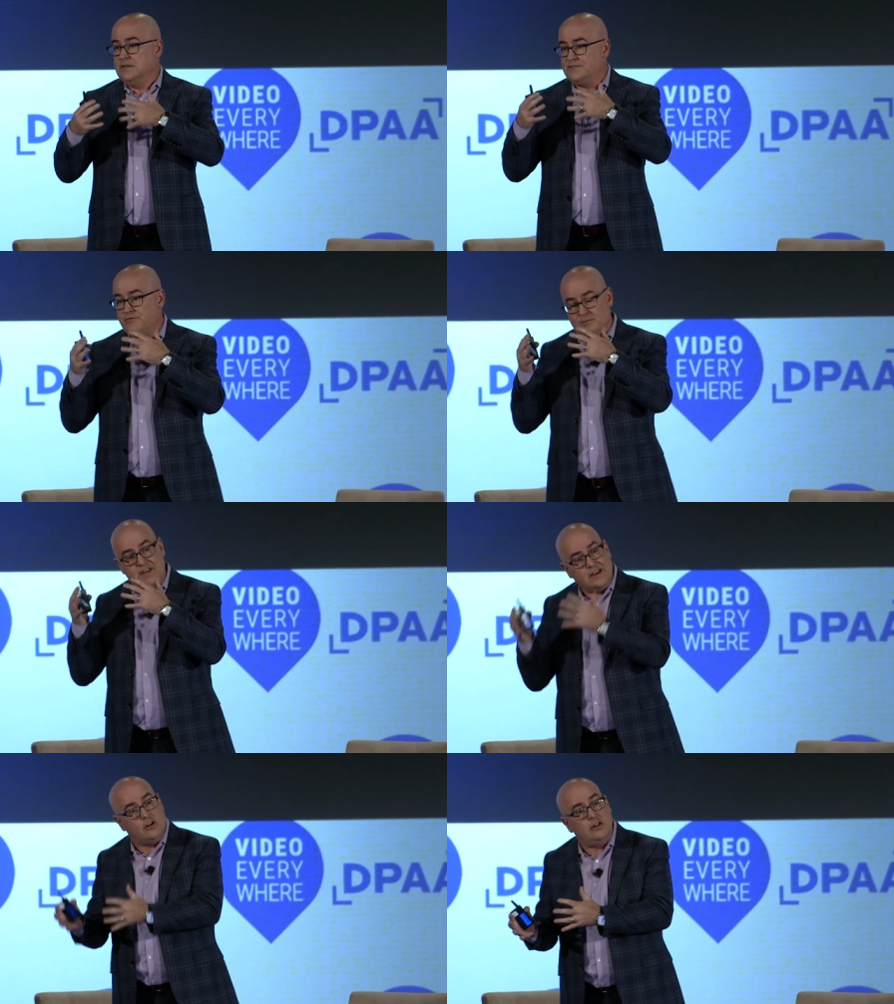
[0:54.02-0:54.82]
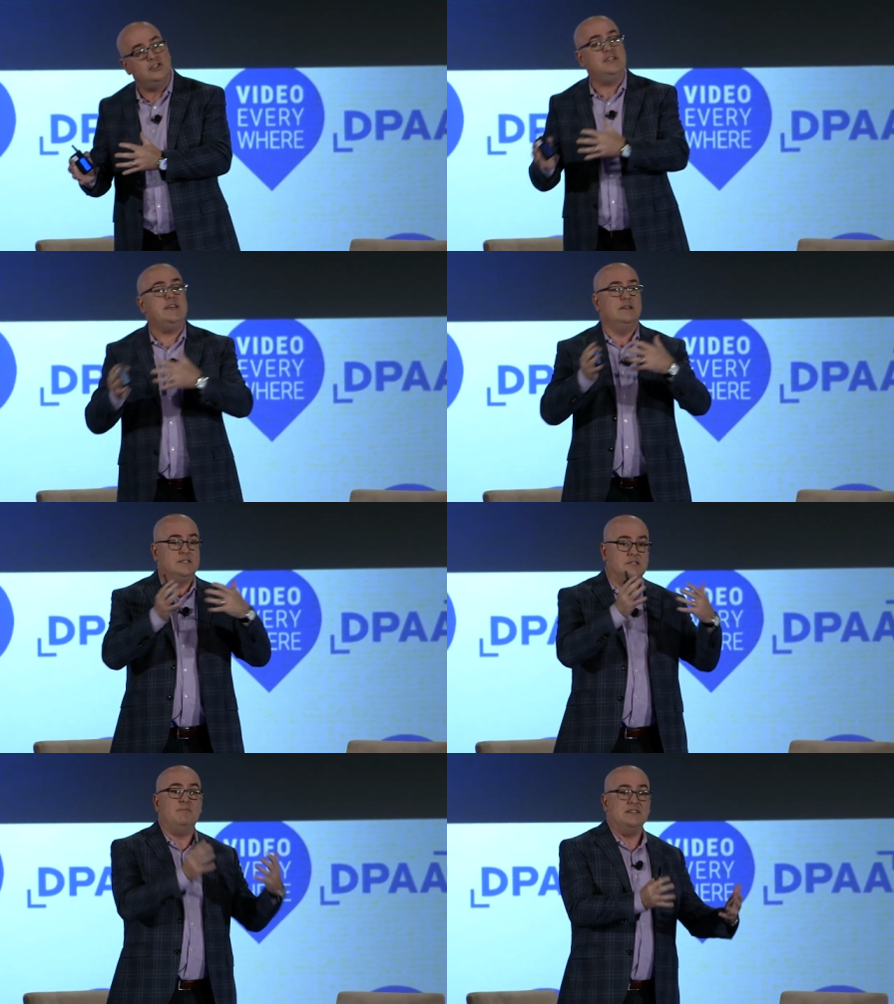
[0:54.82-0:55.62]
from technology
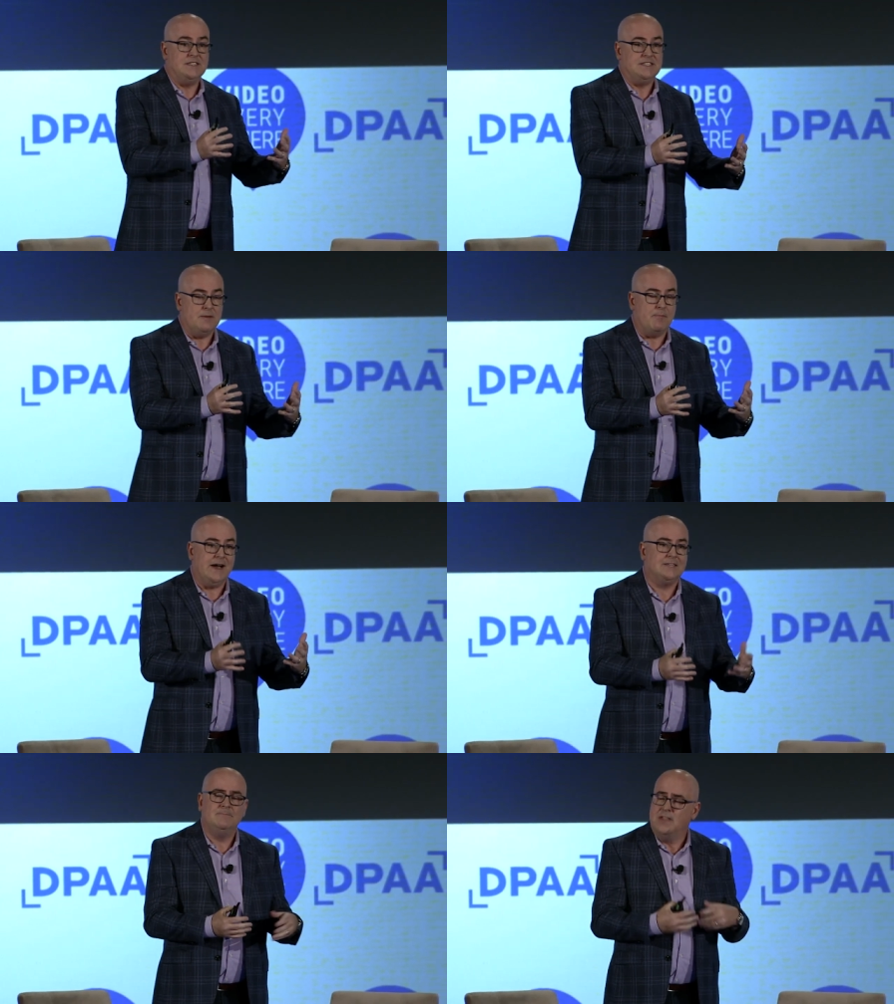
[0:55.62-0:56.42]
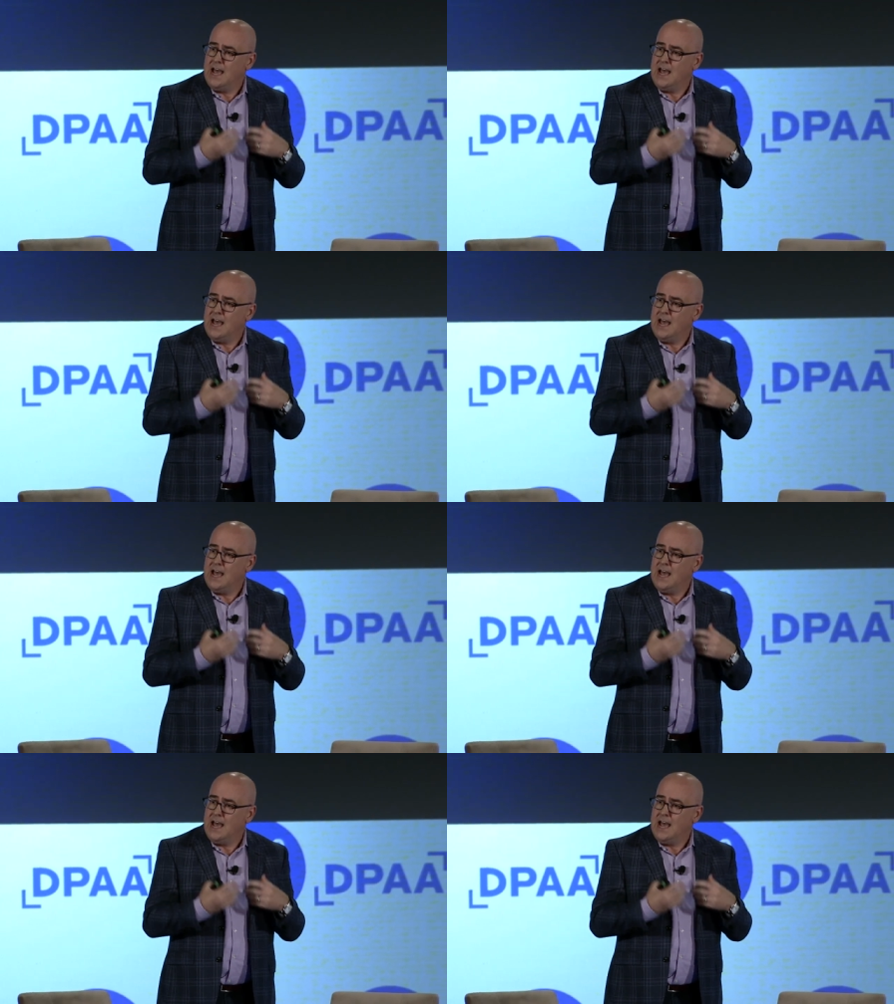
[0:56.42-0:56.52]
to business impact.